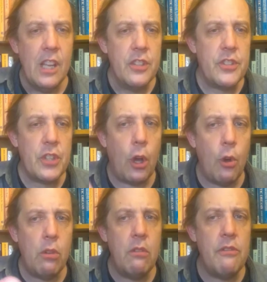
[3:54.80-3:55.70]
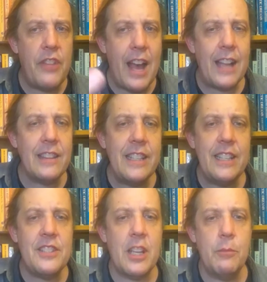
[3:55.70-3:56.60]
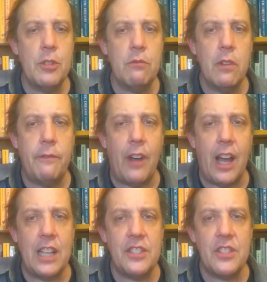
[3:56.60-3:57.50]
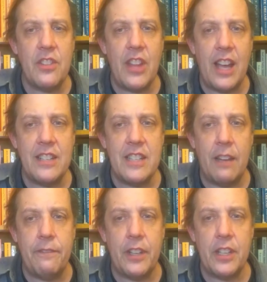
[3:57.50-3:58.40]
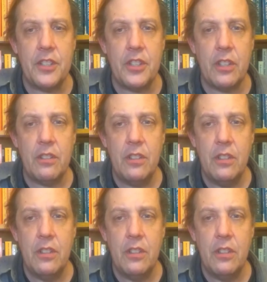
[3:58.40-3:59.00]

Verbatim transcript: so that leads him to revise that definition.